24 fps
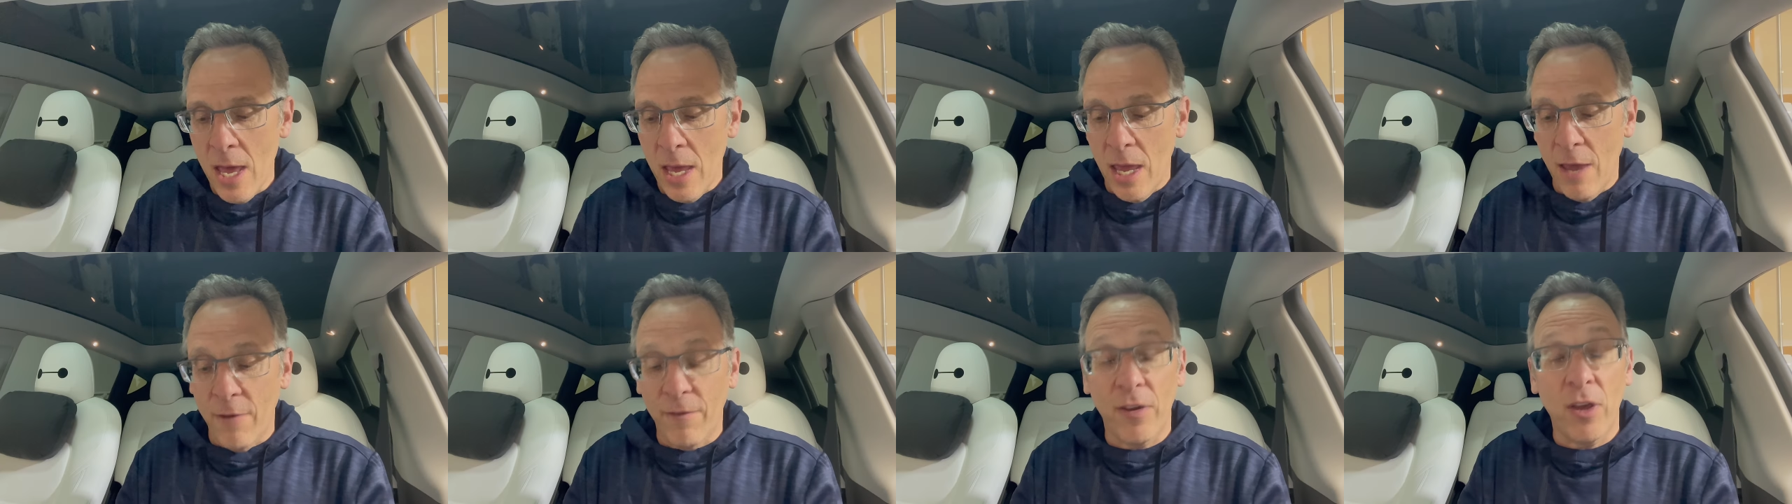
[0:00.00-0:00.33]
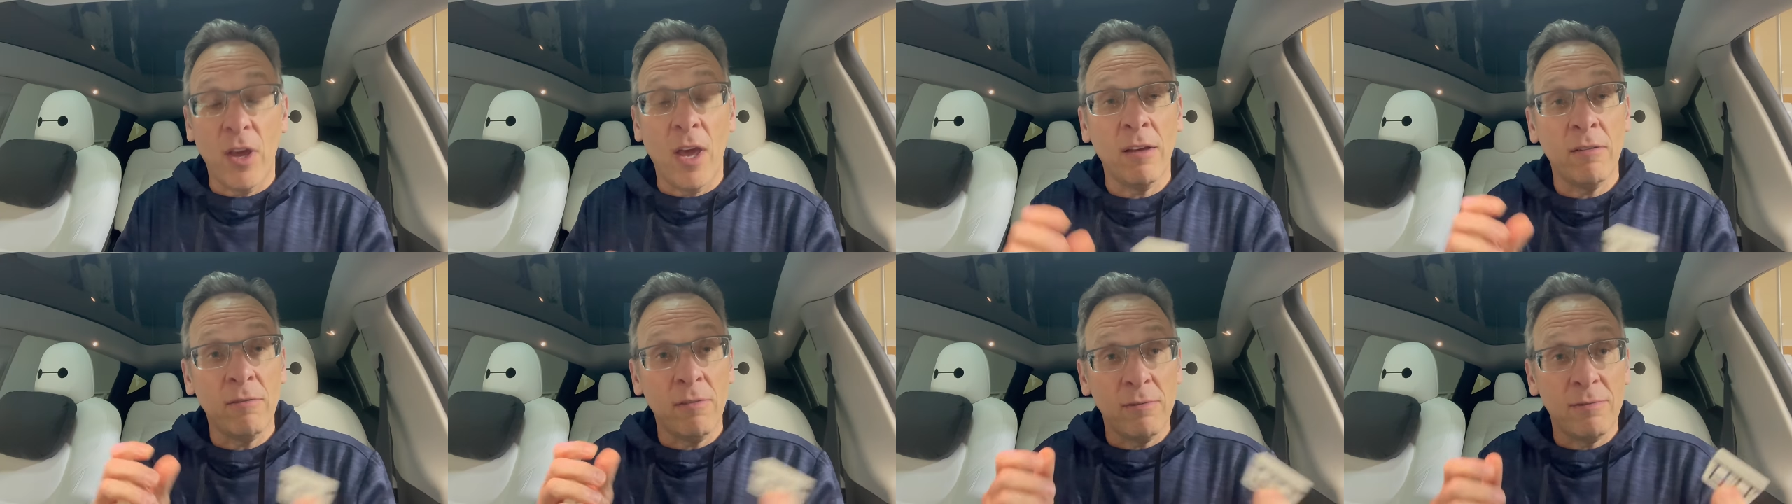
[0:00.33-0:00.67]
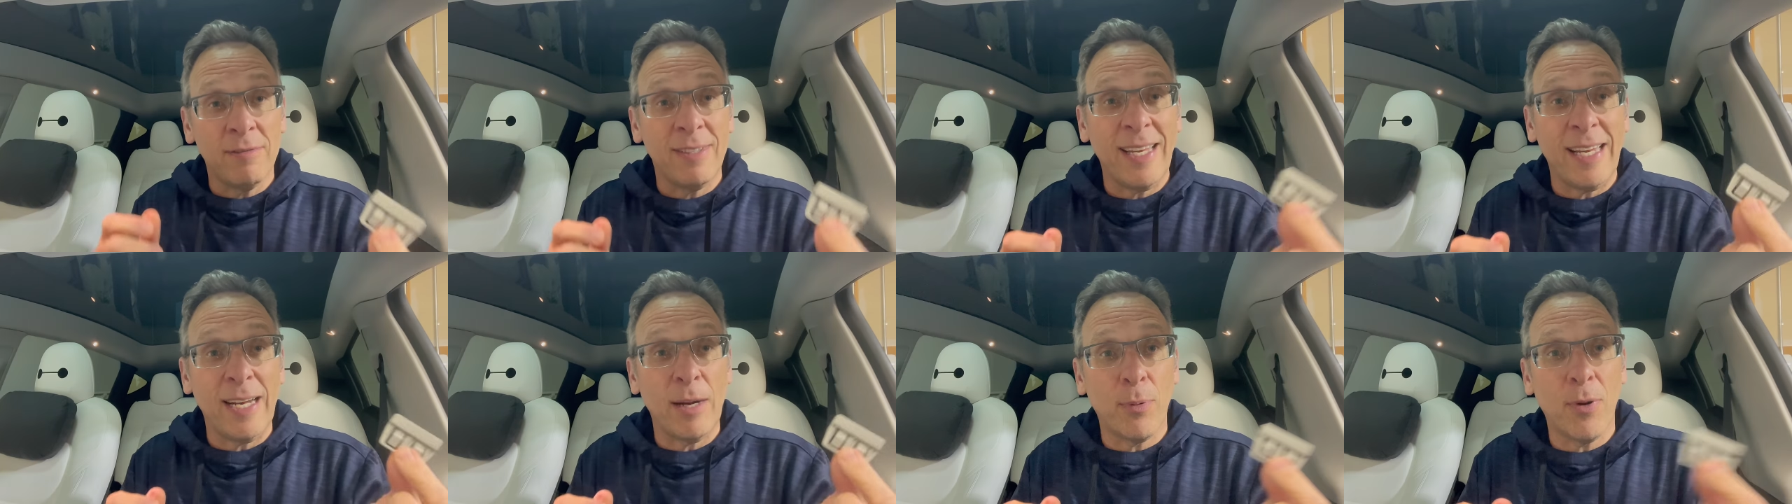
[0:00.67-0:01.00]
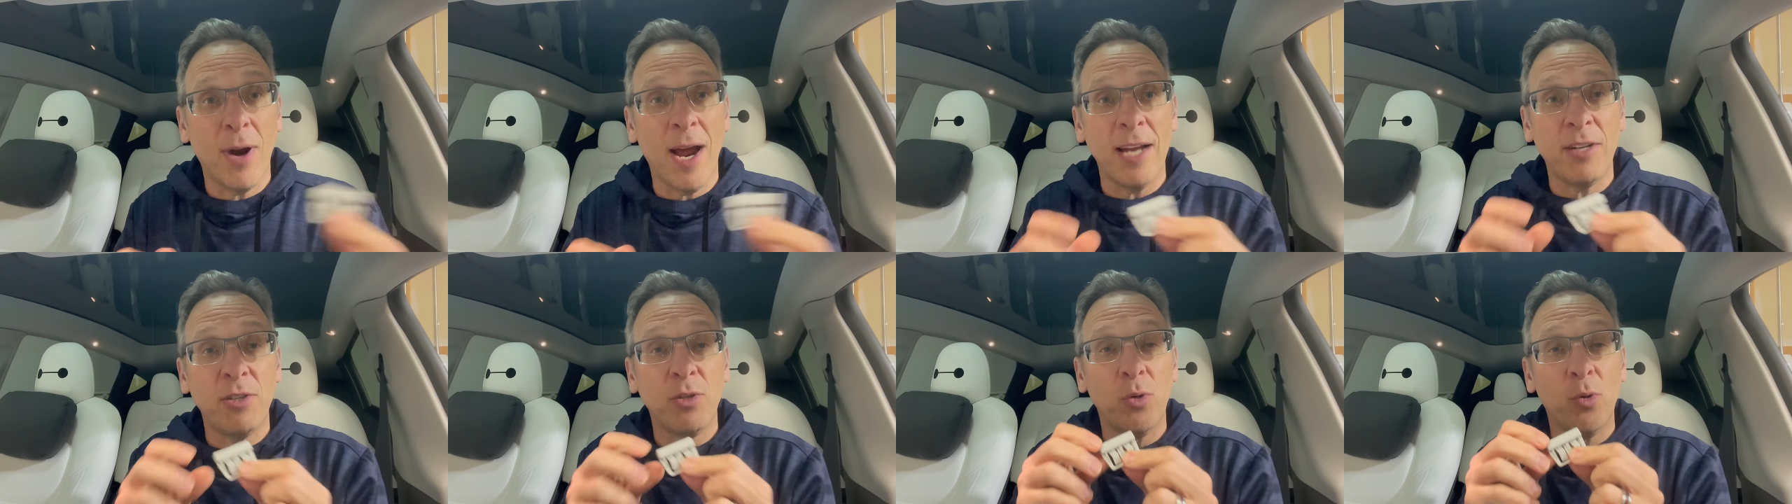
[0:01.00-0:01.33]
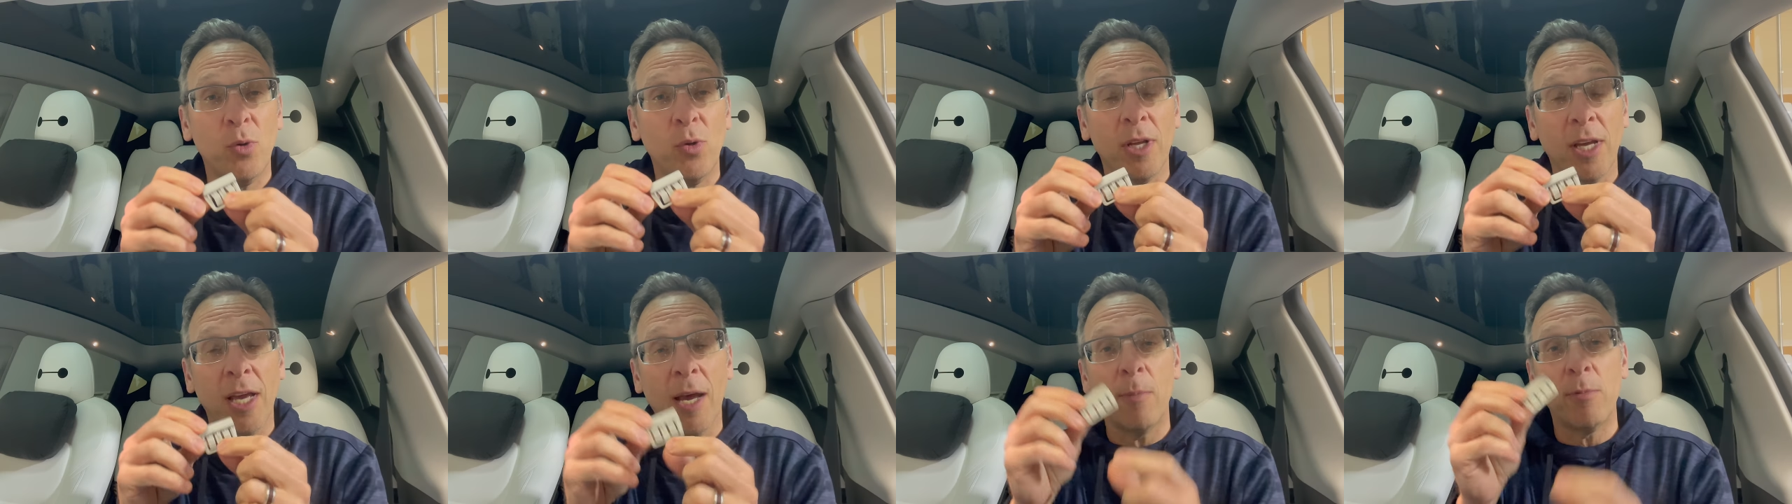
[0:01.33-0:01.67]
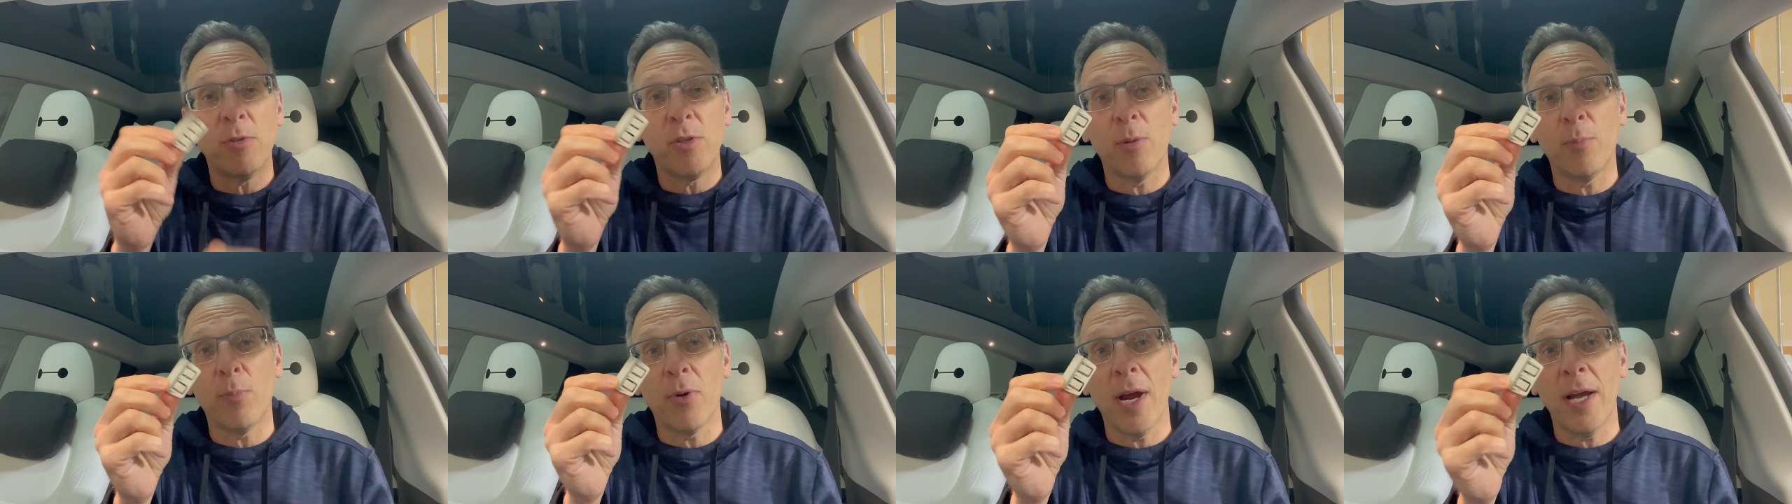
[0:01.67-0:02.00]
If you need a pry tool, it comes
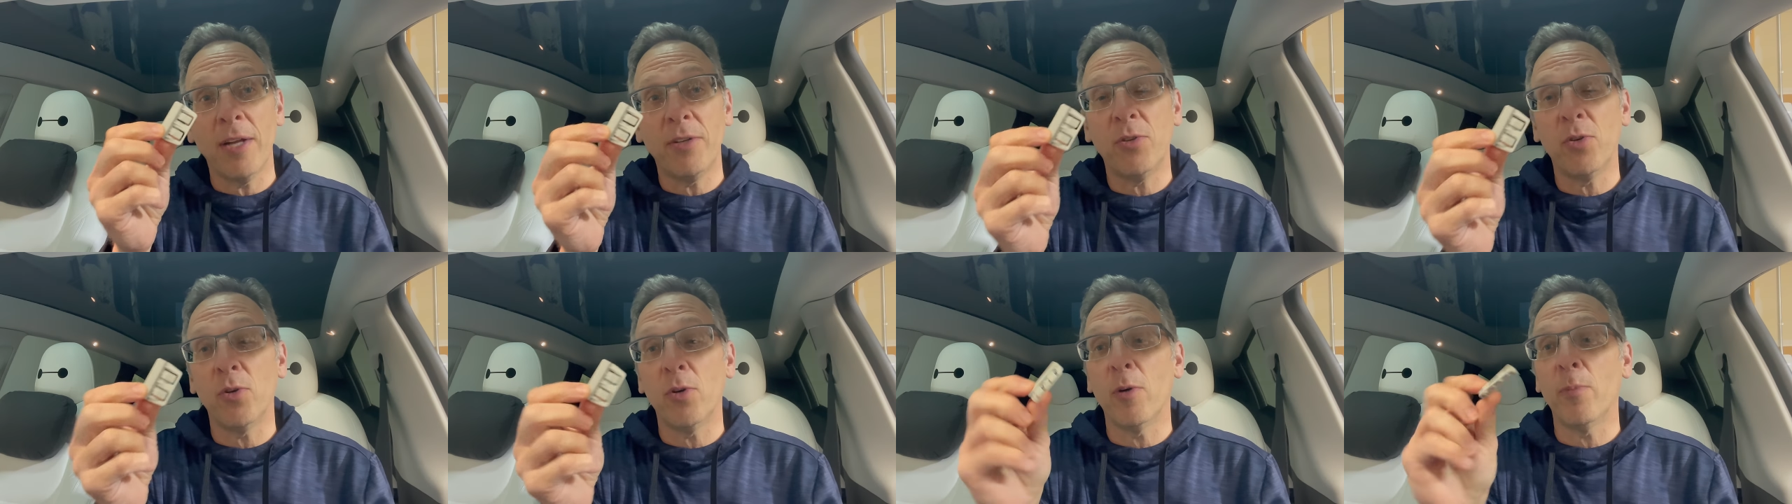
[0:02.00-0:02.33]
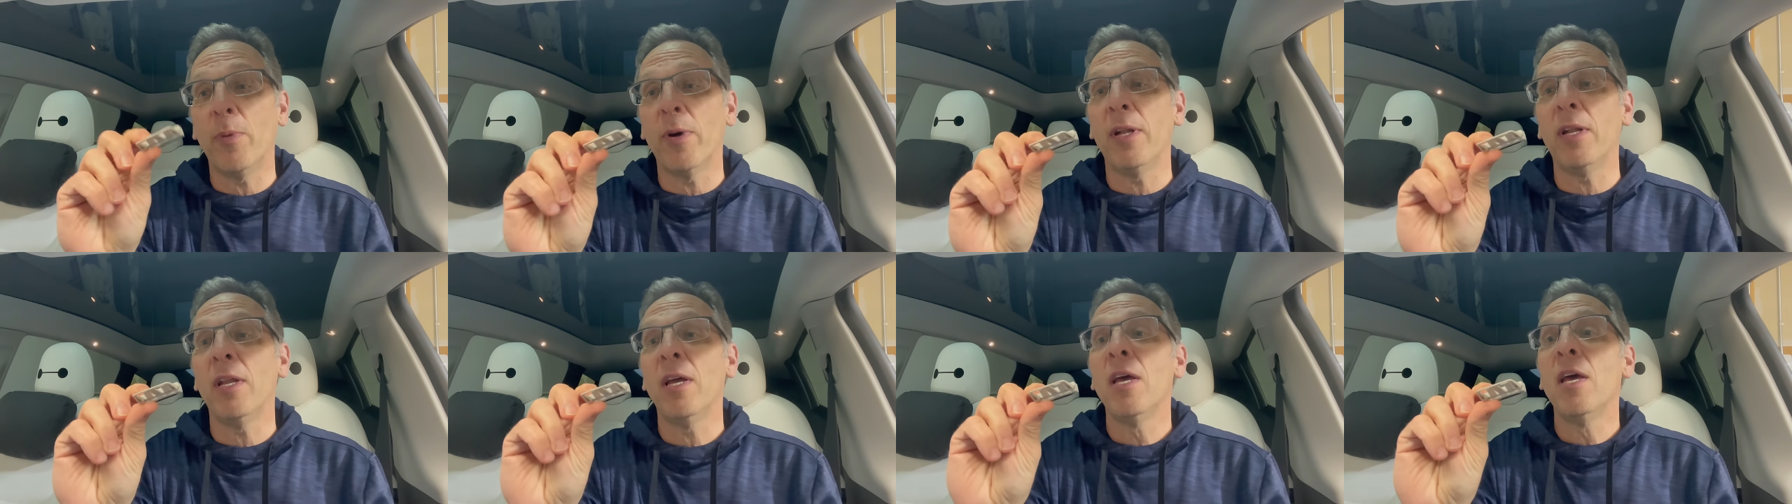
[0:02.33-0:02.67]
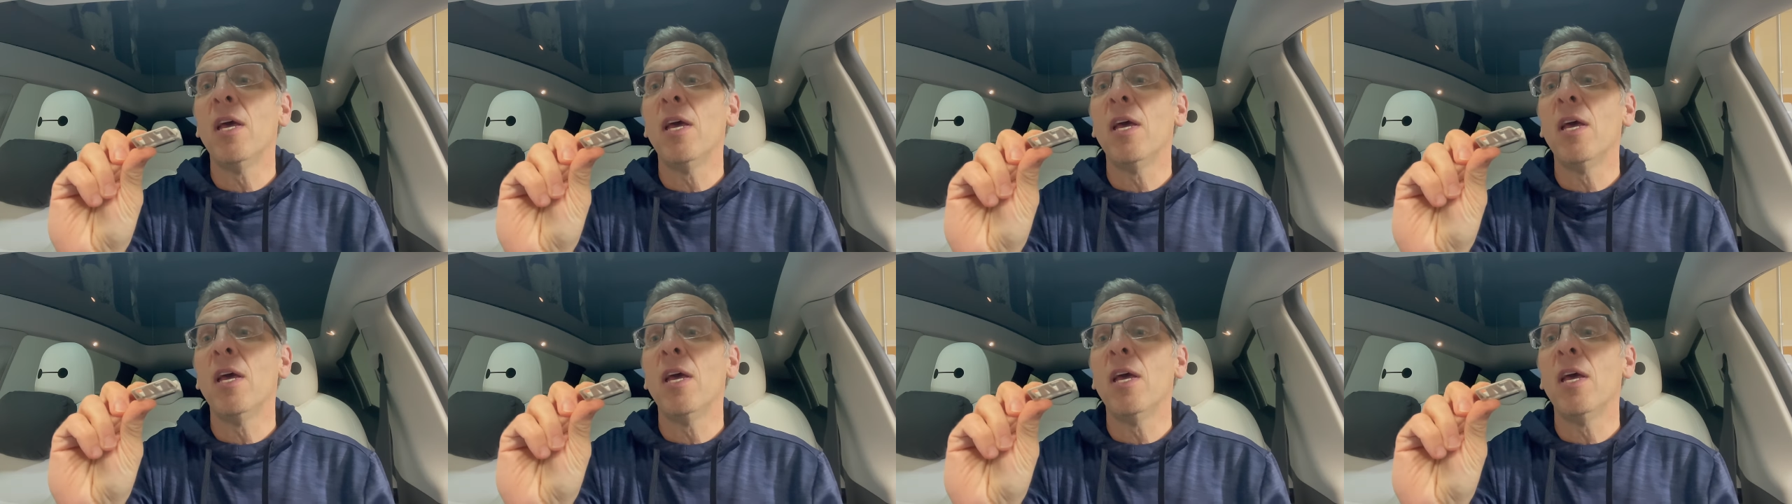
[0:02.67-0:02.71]
with a pry tool, but